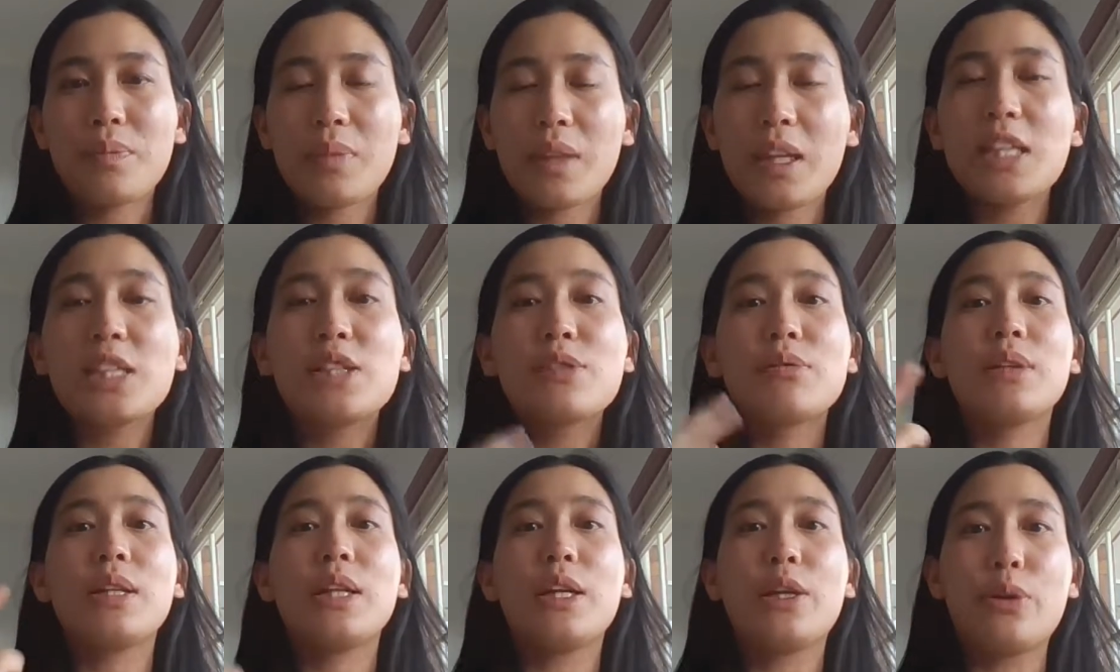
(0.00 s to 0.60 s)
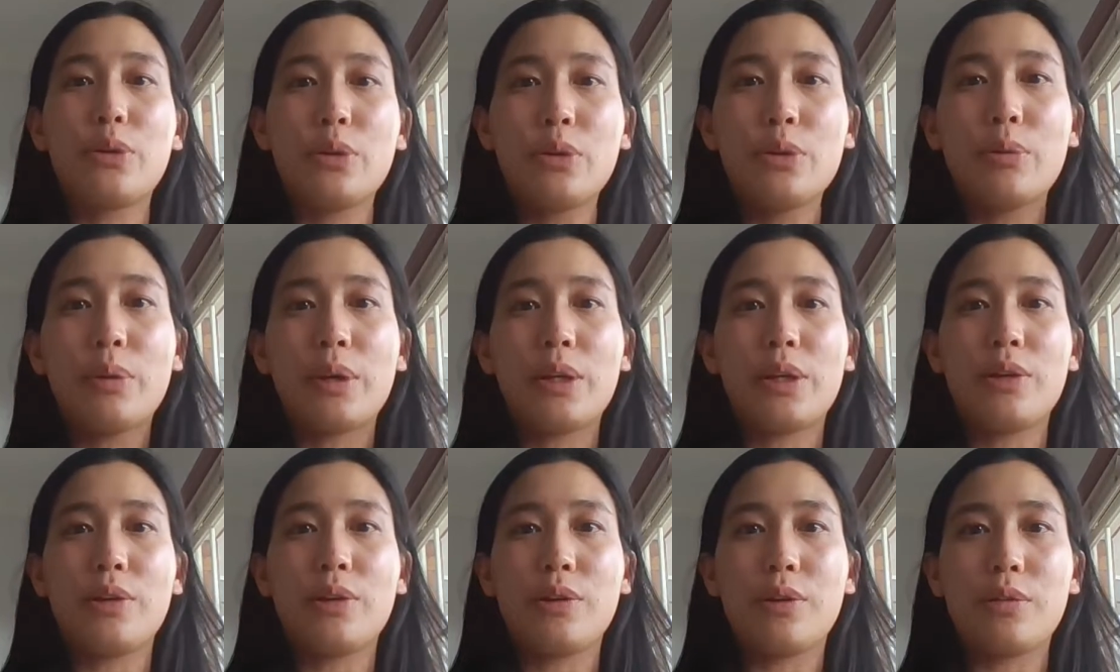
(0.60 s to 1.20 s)
it's really good
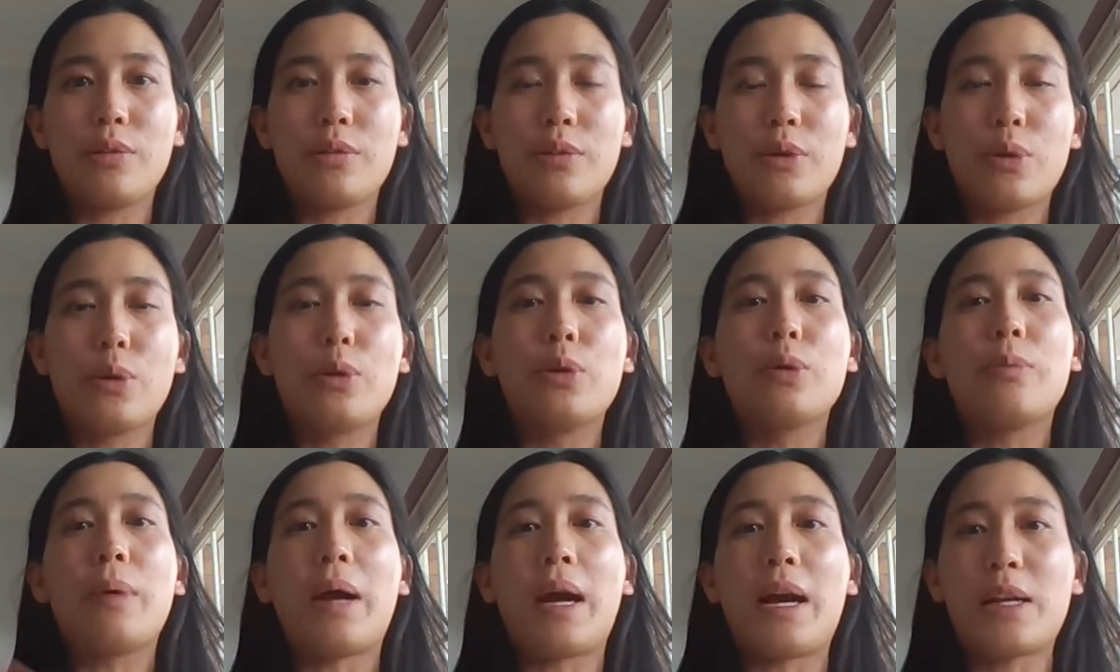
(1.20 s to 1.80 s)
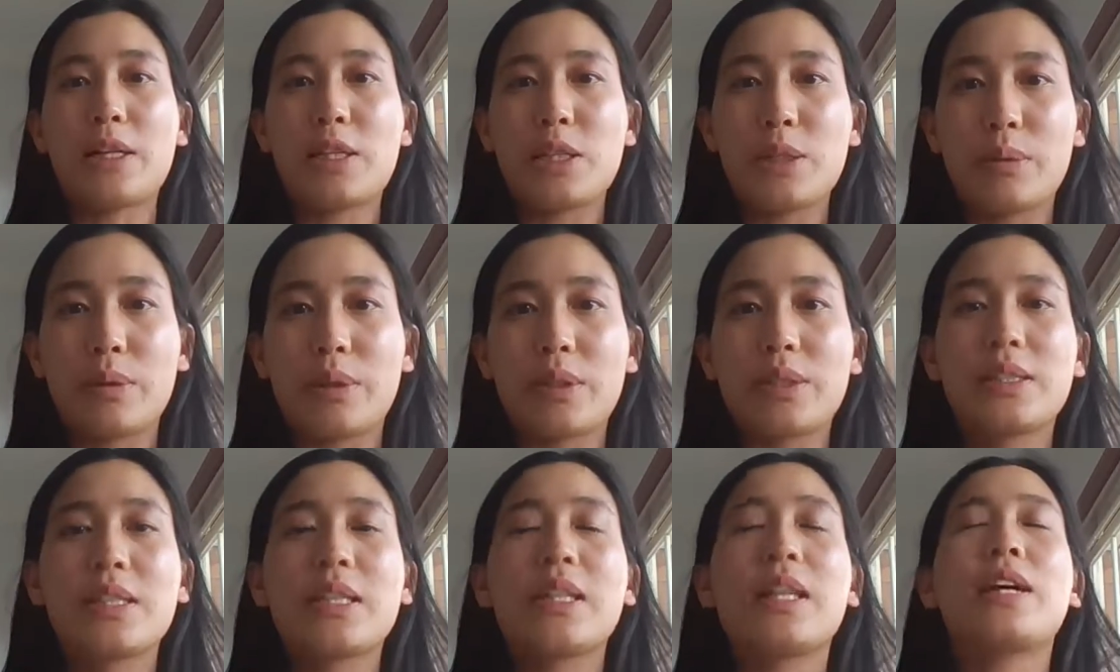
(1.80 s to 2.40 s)
when you call back to it,
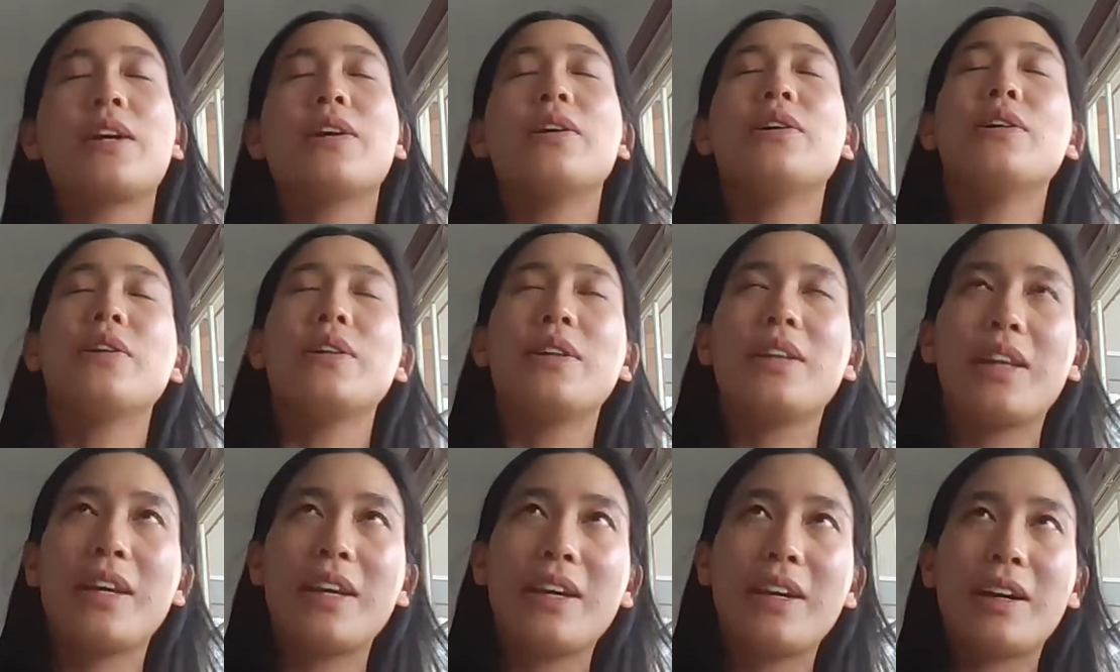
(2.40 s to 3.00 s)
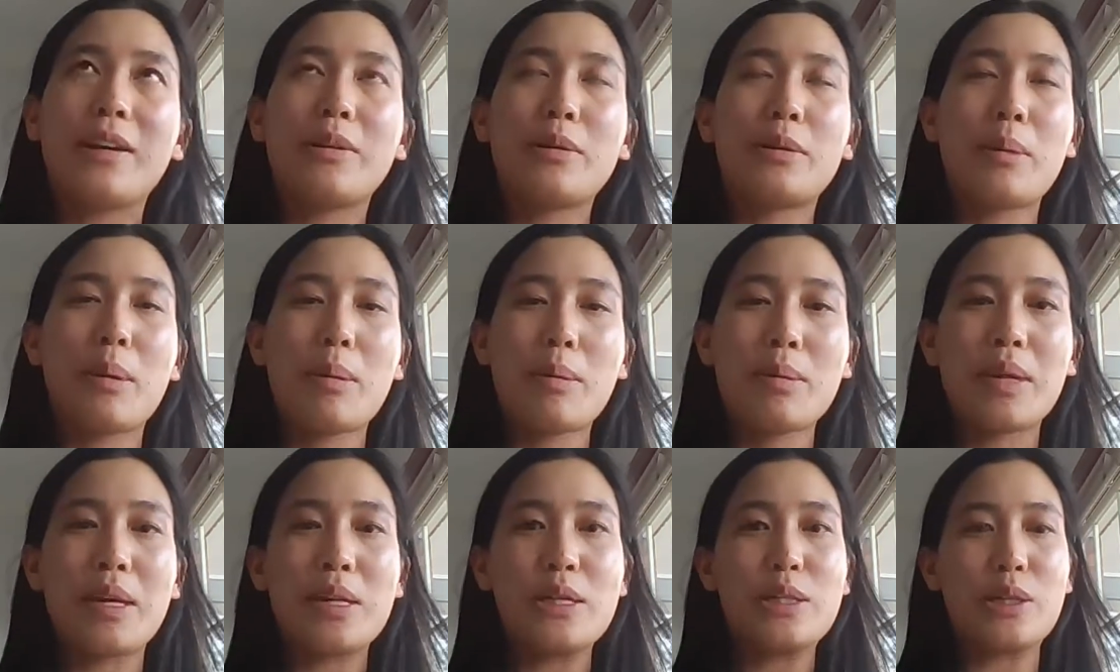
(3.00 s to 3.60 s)
because they're like, oh yeah, I
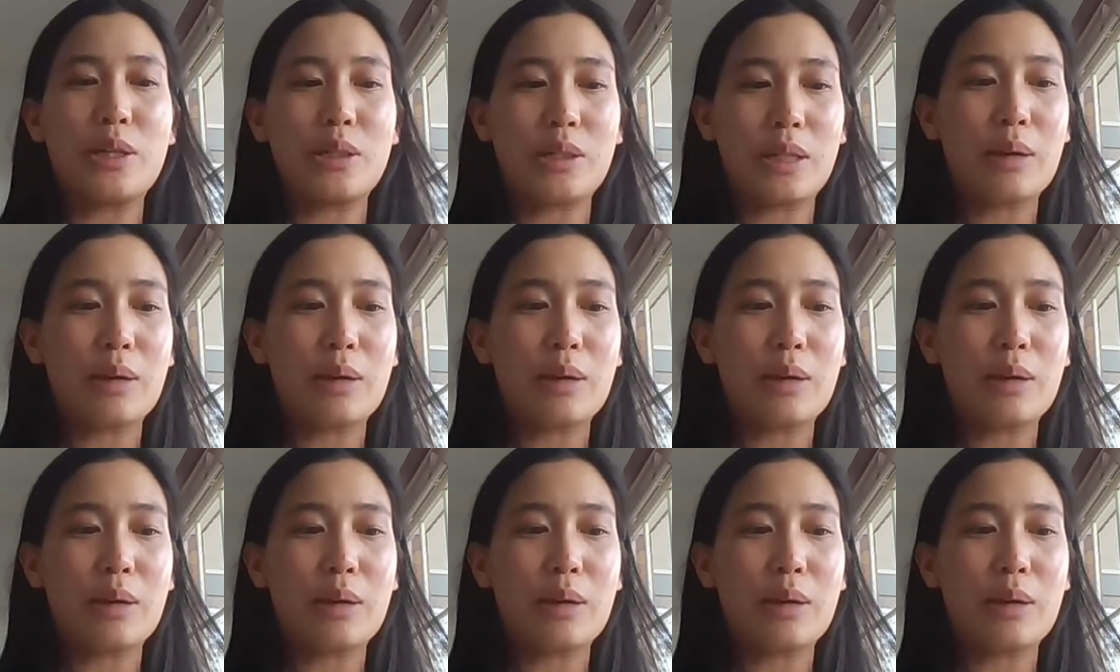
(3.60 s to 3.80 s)
remember that joke.